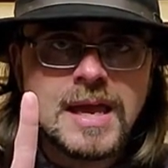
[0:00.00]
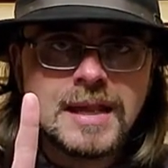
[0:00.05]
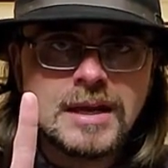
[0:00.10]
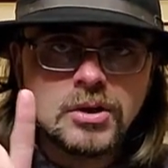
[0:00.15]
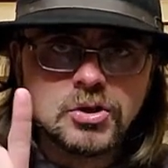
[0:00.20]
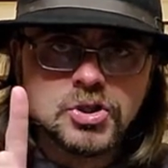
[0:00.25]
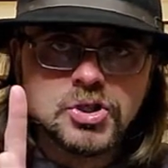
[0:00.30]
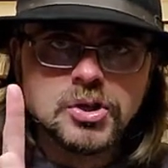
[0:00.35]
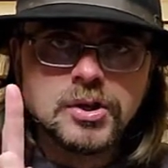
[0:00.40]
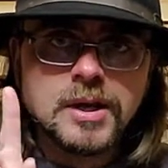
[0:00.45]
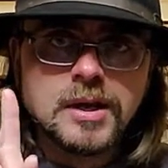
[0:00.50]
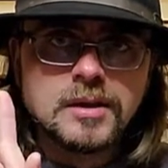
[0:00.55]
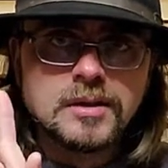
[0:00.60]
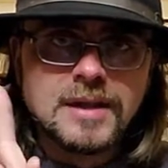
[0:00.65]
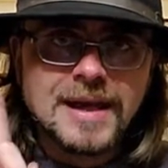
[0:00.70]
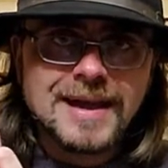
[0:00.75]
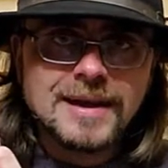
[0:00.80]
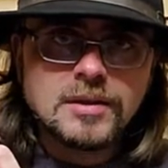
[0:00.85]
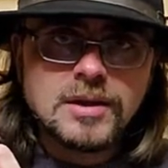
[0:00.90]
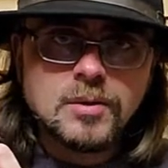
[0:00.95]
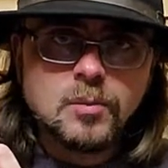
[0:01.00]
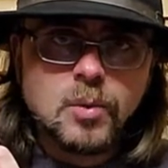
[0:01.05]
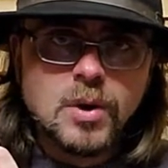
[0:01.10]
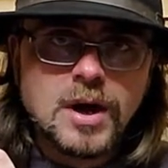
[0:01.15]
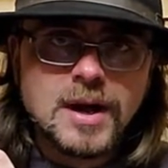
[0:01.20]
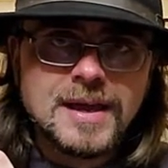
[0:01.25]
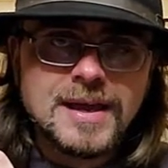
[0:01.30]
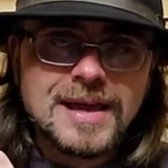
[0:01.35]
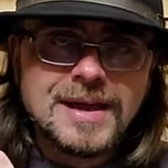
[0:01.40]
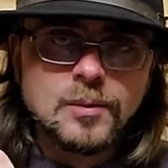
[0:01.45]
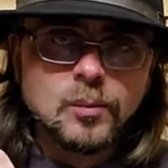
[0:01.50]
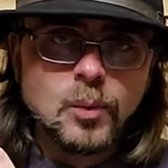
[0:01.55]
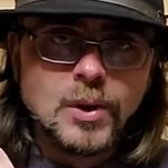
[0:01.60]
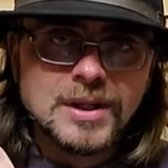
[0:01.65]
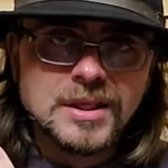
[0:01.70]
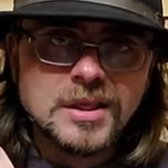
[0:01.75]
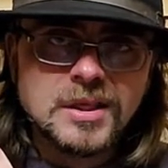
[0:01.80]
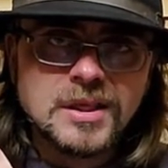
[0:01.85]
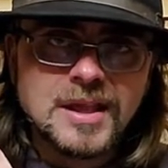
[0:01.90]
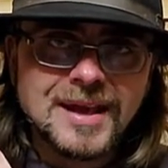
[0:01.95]
And I'll show you exactly why in
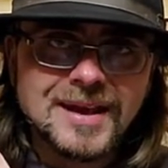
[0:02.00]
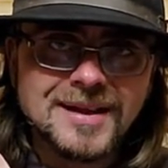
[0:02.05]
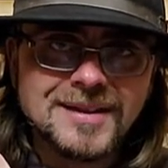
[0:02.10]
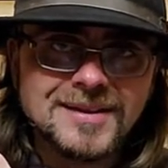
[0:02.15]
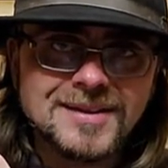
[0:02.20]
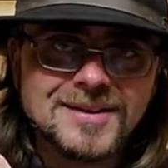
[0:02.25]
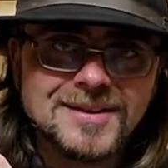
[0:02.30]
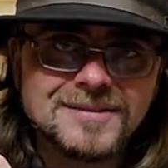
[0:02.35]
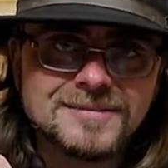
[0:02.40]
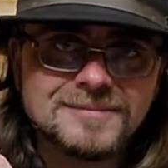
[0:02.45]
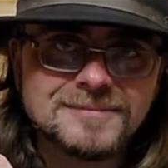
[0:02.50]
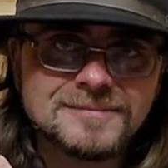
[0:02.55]
1 second.